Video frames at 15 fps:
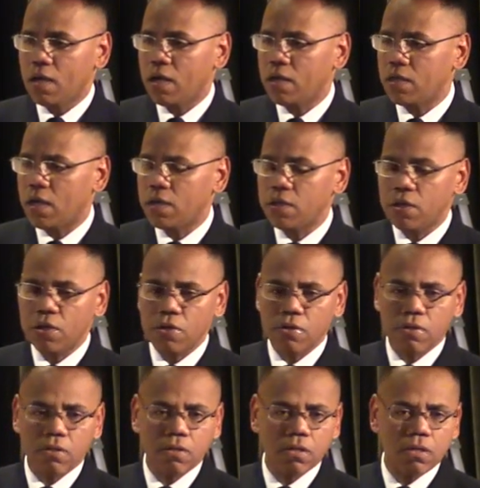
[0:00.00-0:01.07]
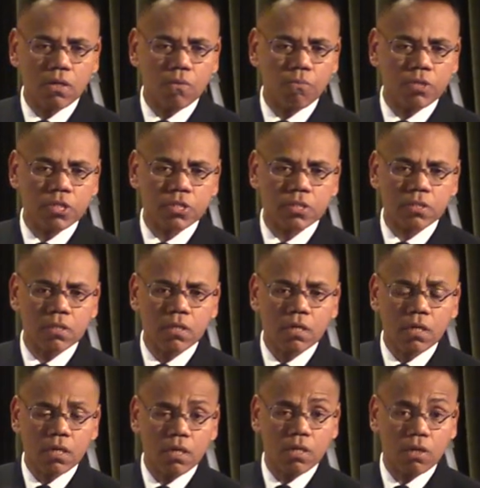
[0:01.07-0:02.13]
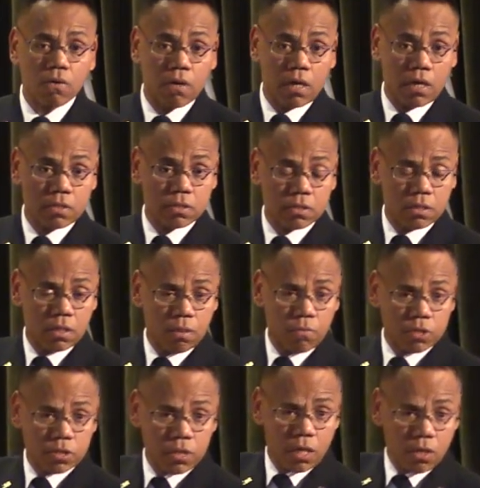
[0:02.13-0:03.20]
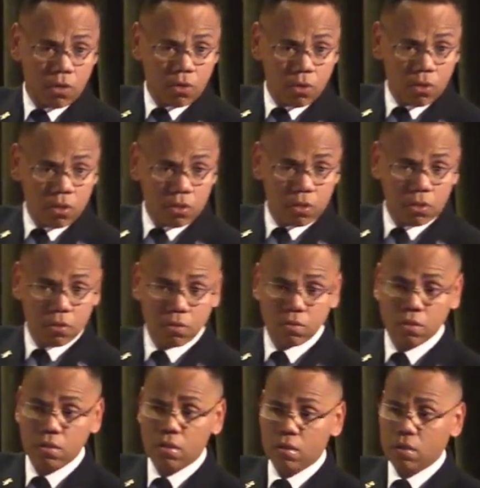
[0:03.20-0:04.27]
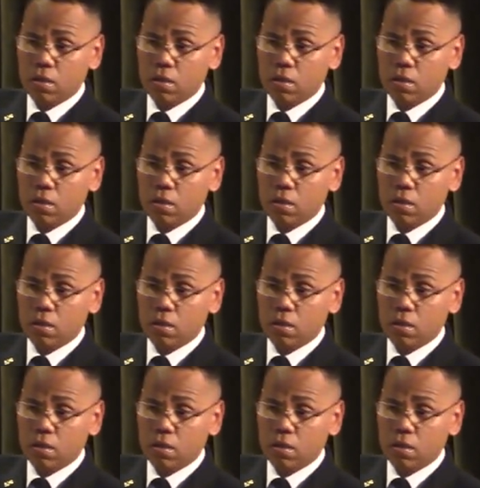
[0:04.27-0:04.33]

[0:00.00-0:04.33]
And here, you know, we just, you know, as it was stated earlier,